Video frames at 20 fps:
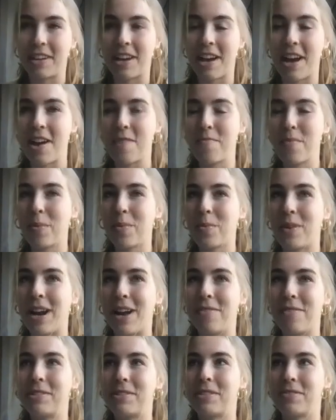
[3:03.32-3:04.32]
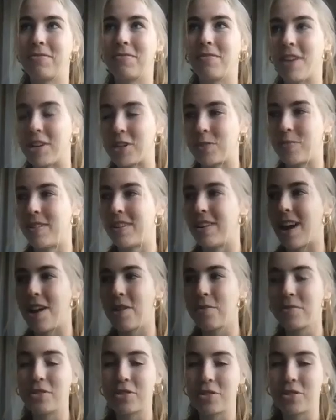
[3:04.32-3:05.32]
Yeah. I remember when I was a freshman, I
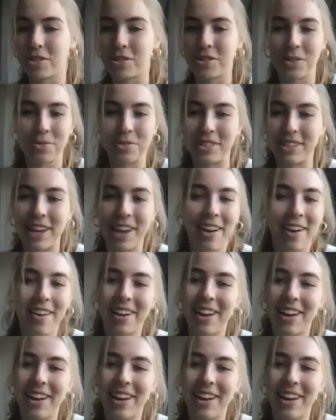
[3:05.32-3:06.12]
was just so scared.